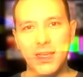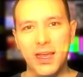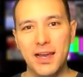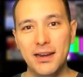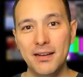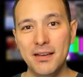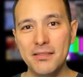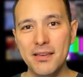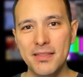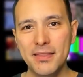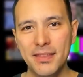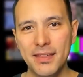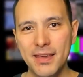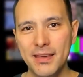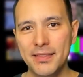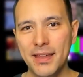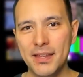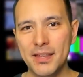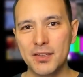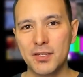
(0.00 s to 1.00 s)
Another
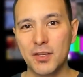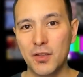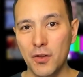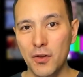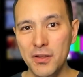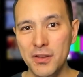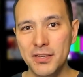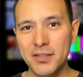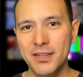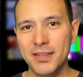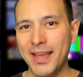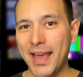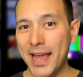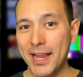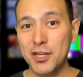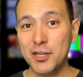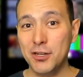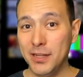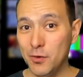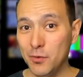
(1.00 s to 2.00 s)
thing that is good,
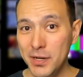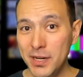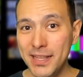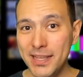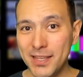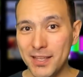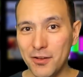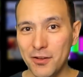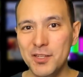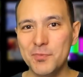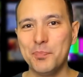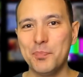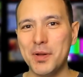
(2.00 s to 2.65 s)
actually really good,